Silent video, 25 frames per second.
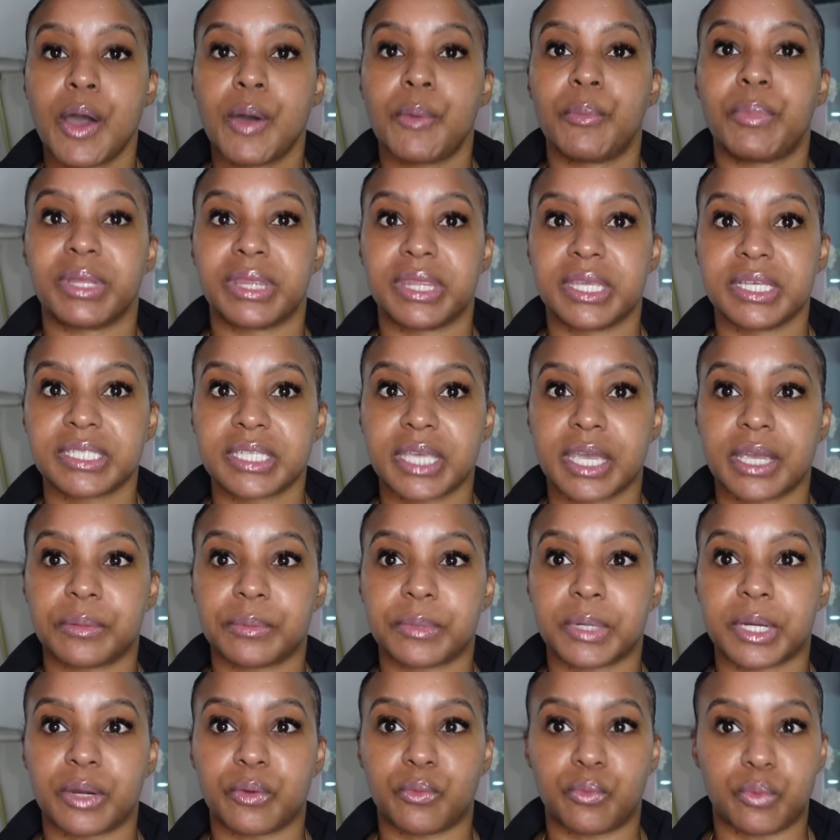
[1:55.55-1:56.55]
But this
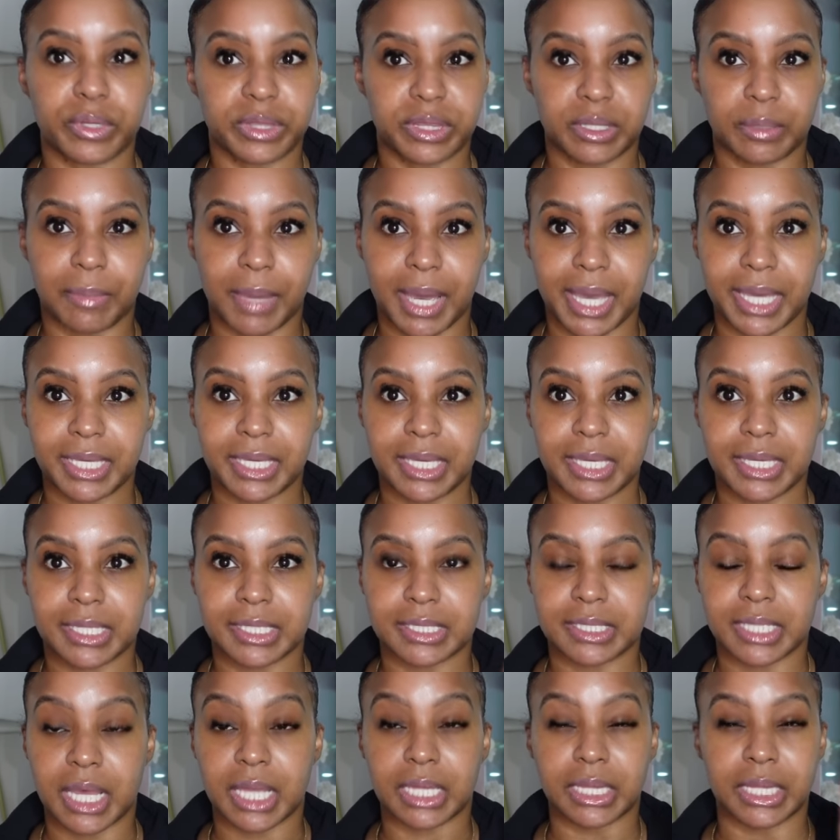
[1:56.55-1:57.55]
camera with the mic
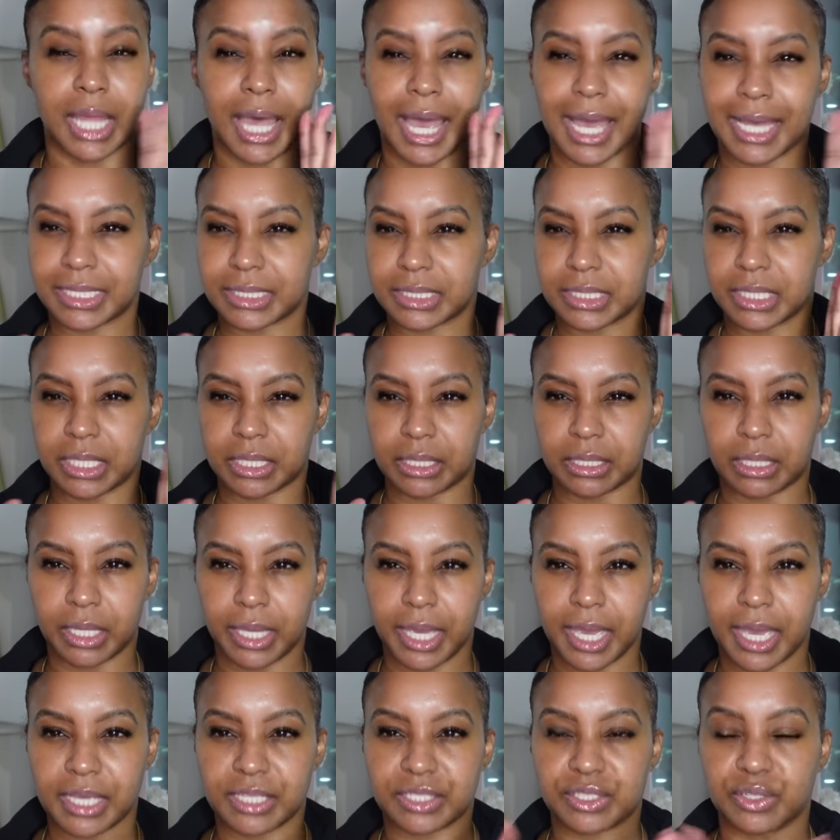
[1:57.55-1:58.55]
is a lot to look
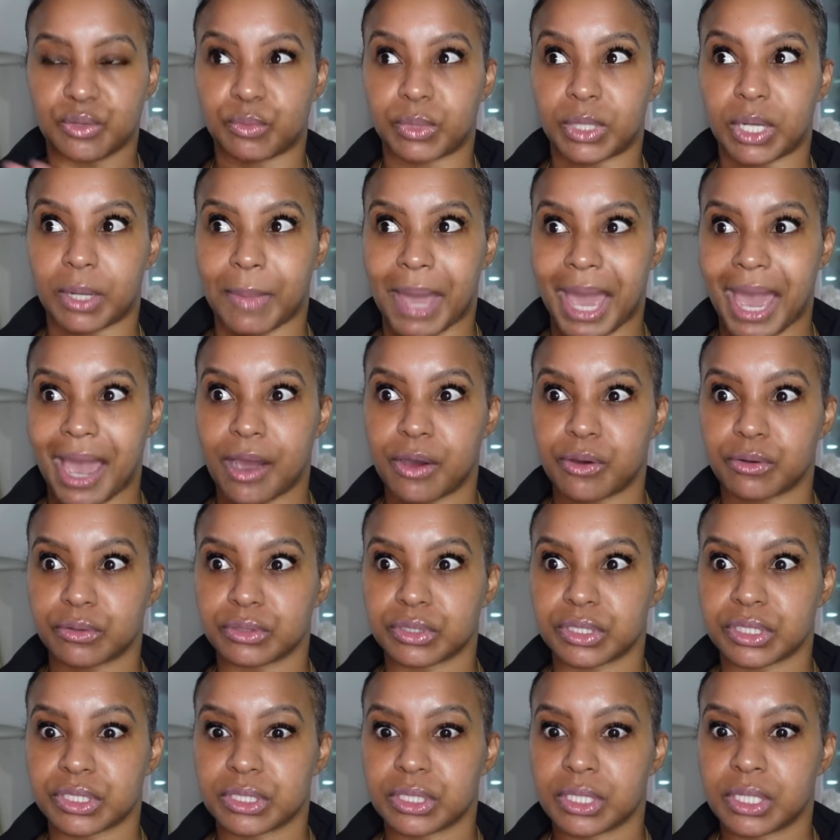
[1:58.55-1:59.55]
at. So when I'm
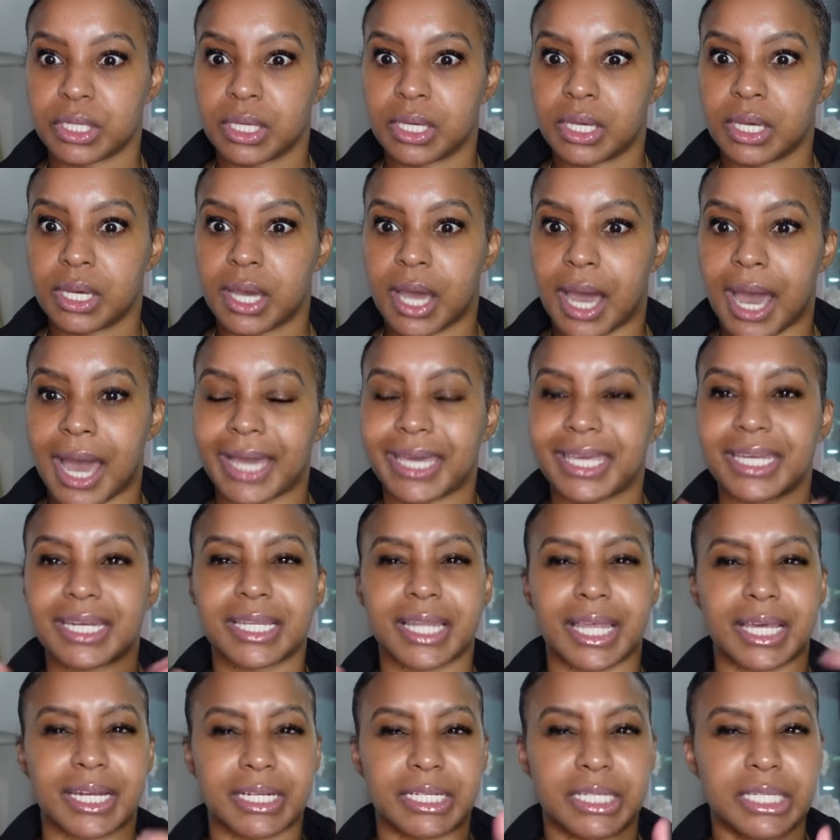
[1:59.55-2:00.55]
out, I get a
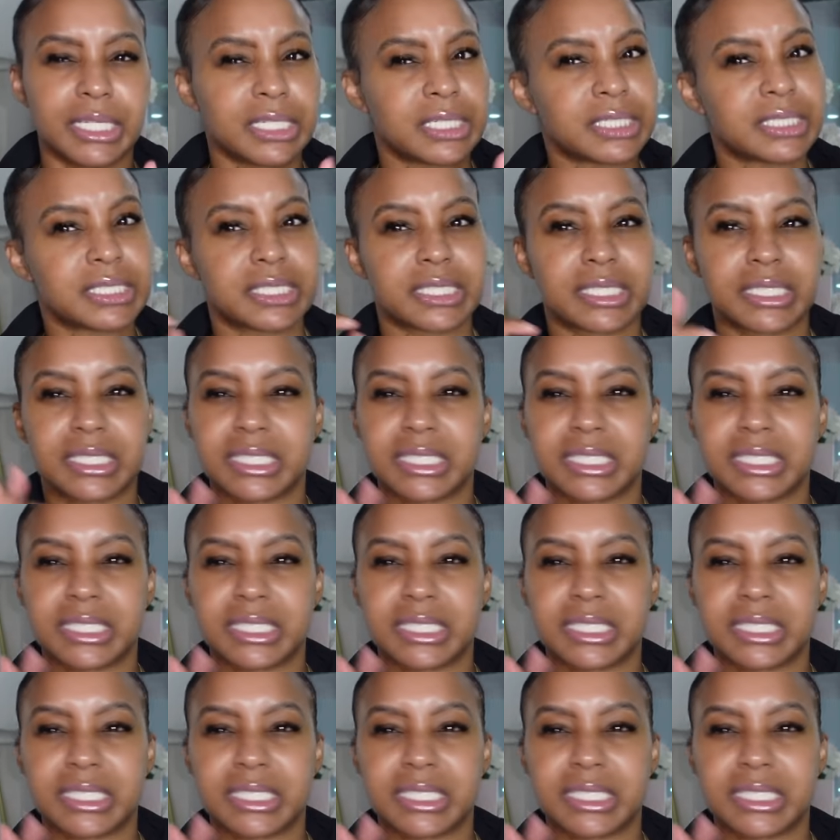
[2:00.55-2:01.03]
lot of looks,